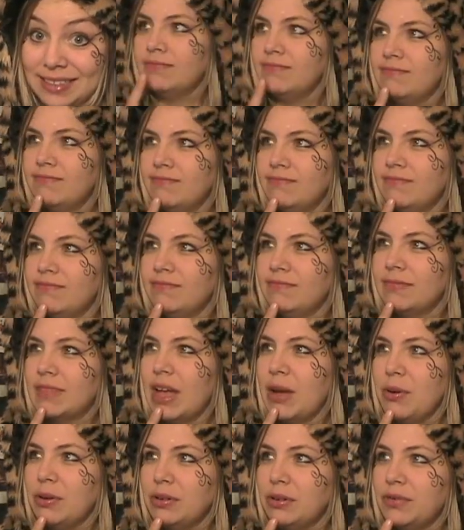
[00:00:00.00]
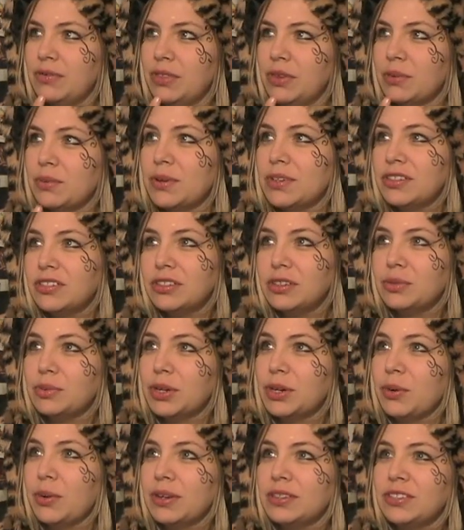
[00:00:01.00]
Hmm, I wonder if the original
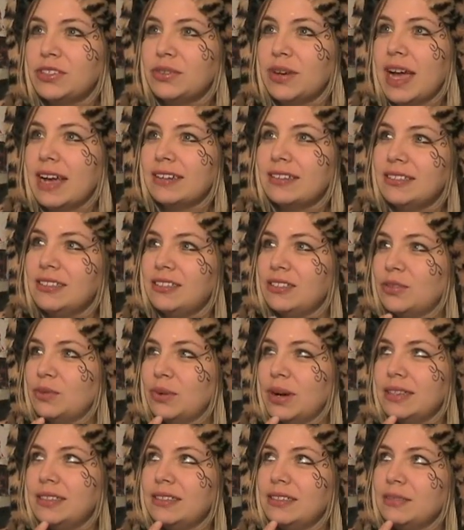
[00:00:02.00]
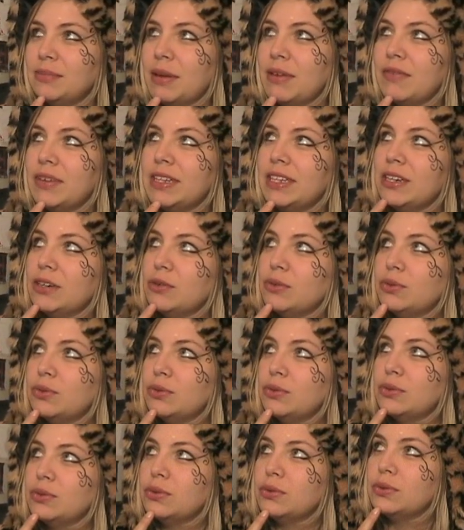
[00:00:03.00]
requester actually still watches my
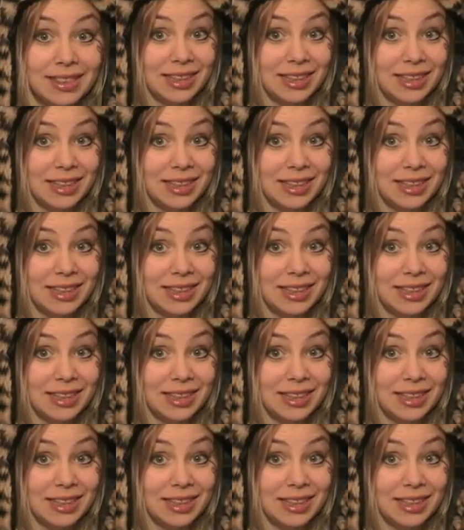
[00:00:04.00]
videos.